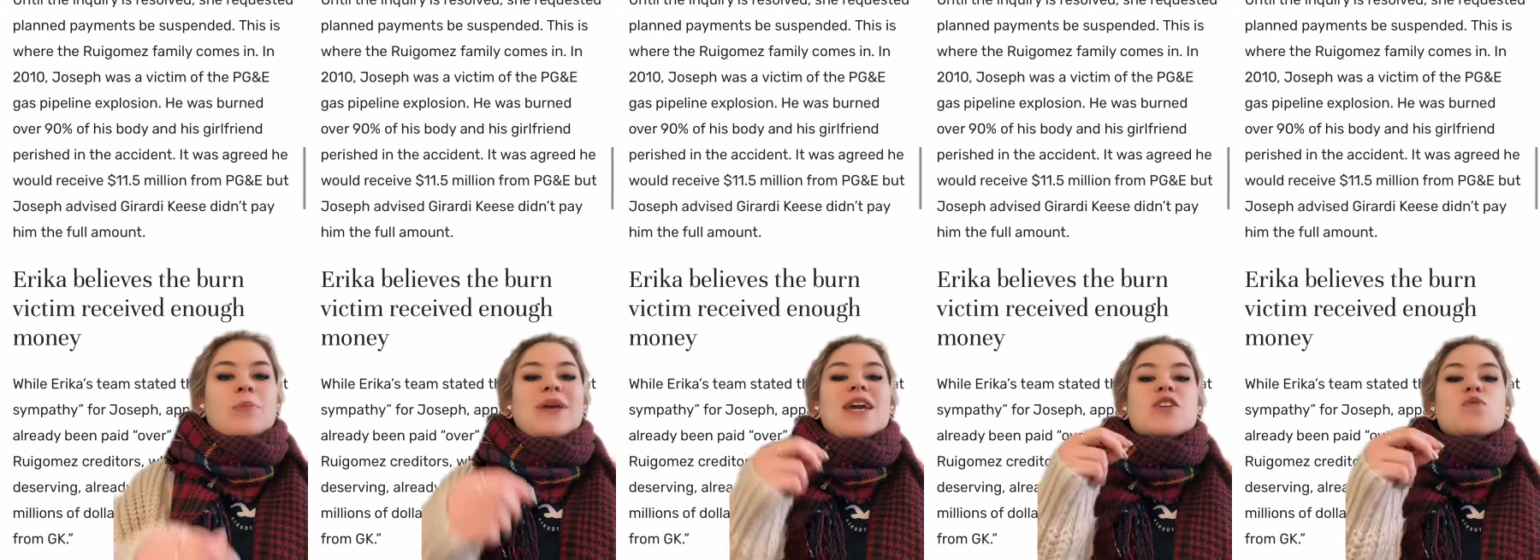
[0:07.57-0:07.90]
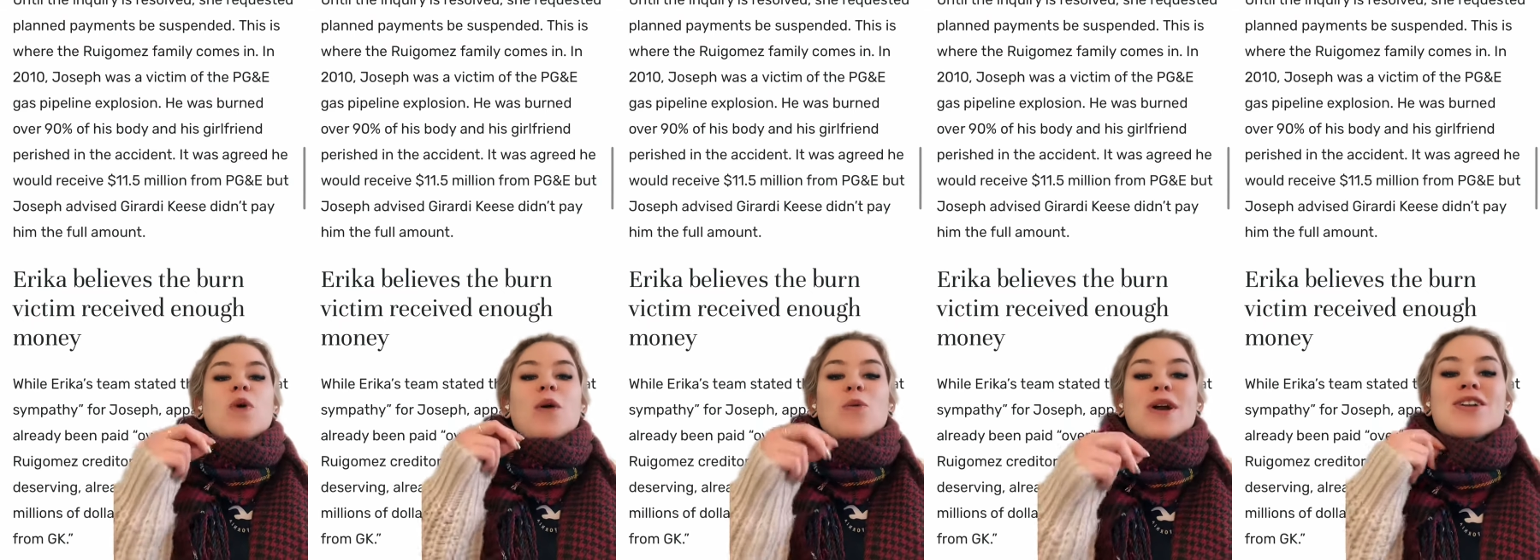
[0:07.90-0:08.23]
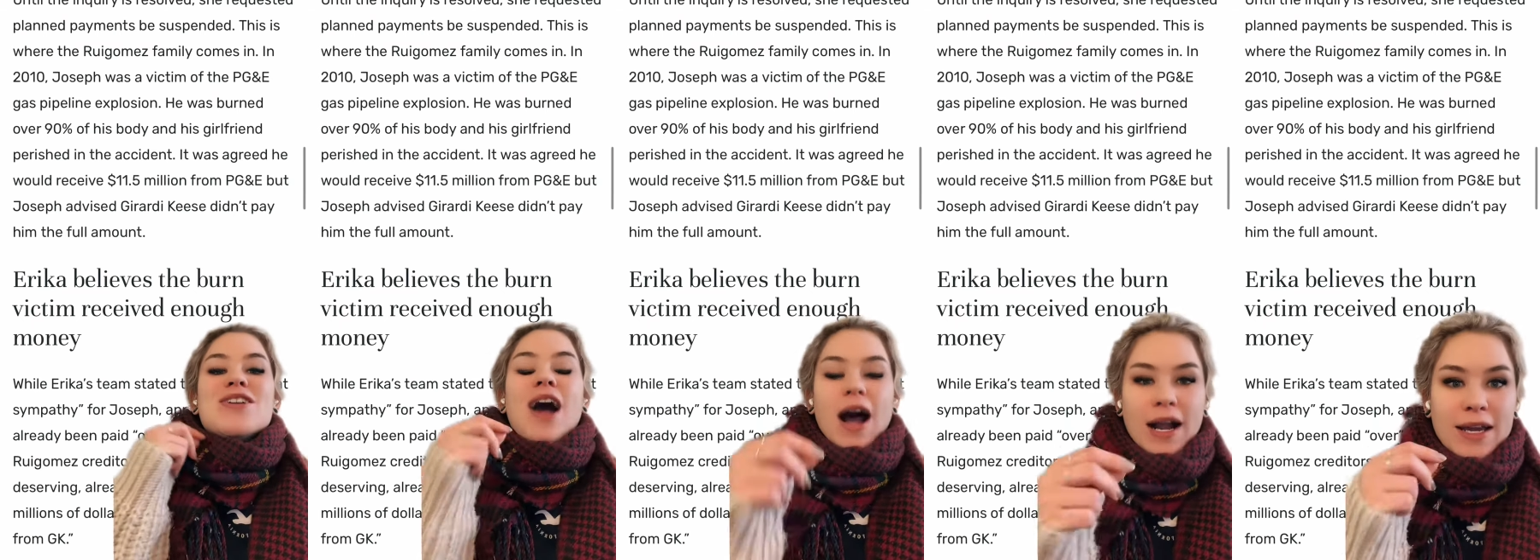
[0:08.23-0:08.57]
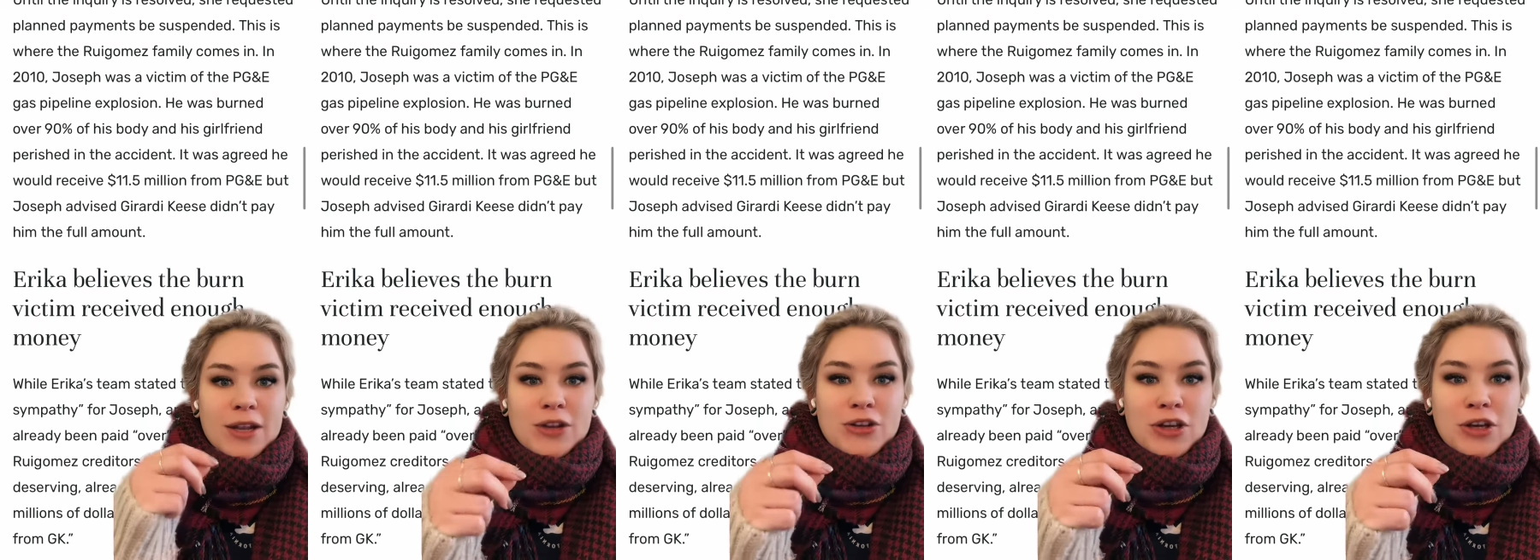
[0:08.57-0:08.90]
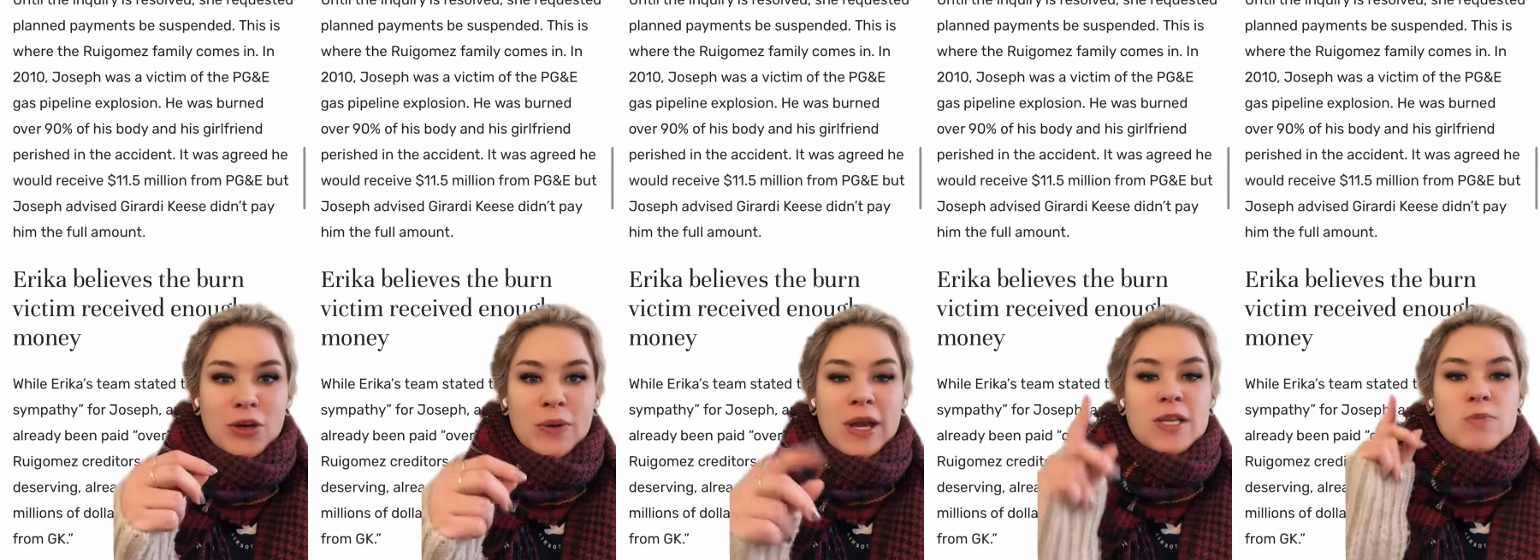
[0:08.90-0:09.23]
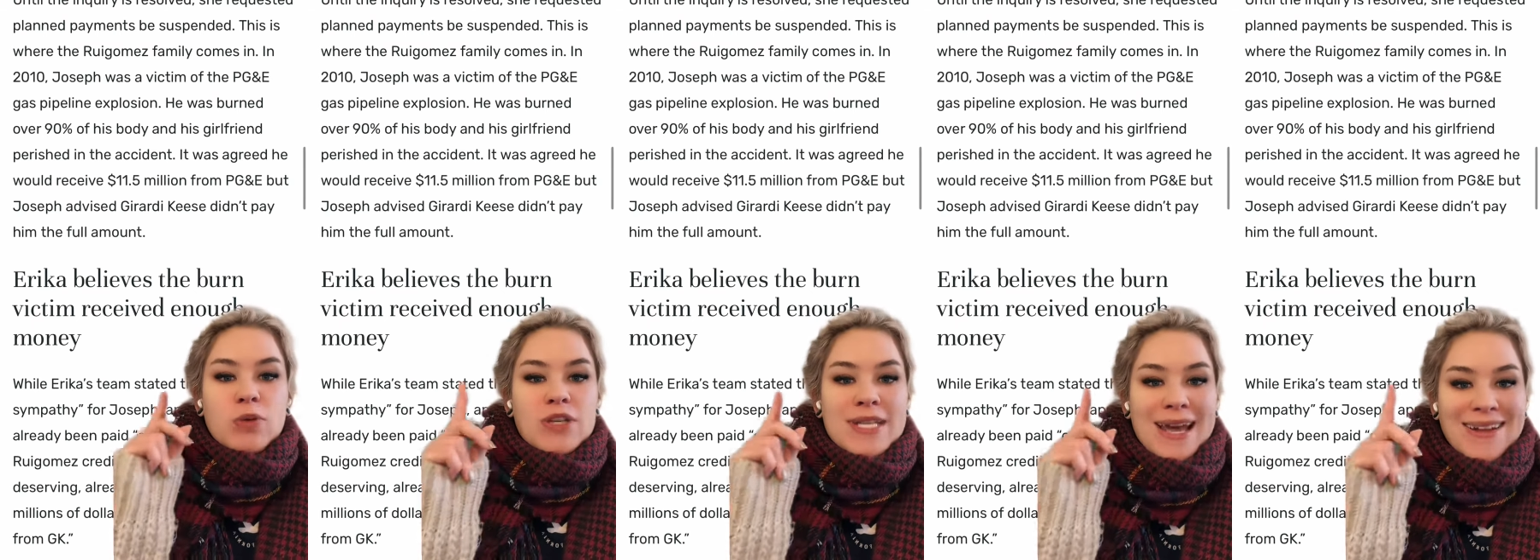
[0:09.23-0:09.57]
Because what we're not going to do
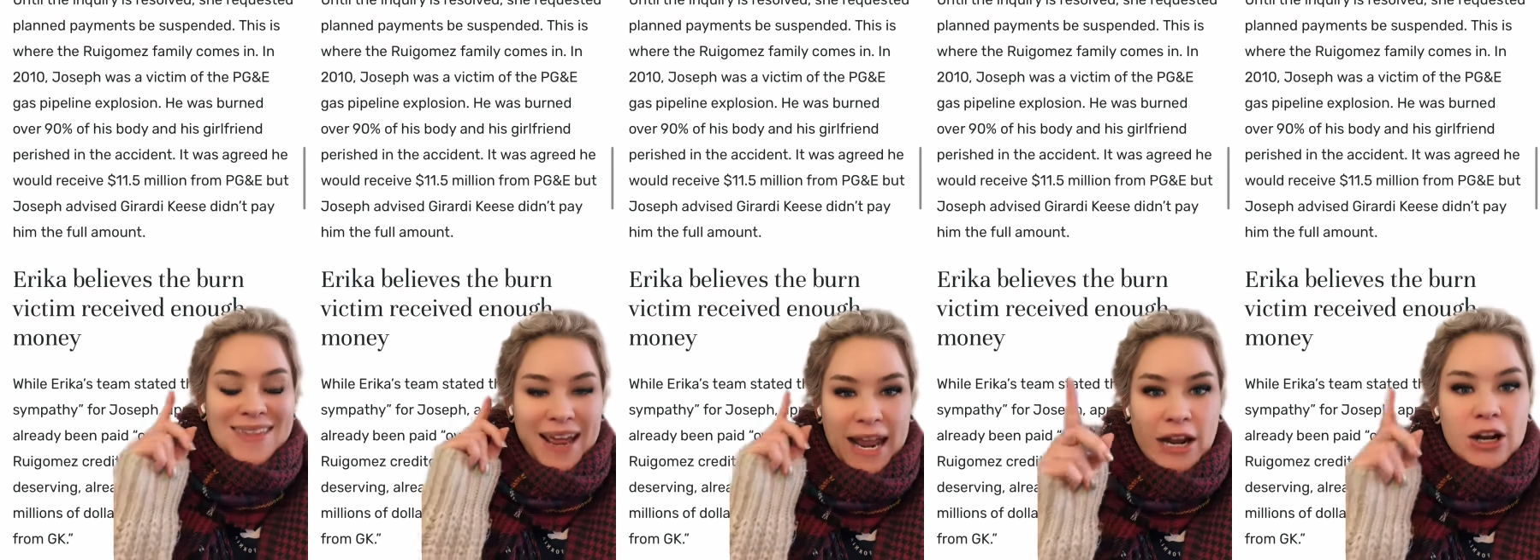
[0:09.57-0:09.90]
is pretend that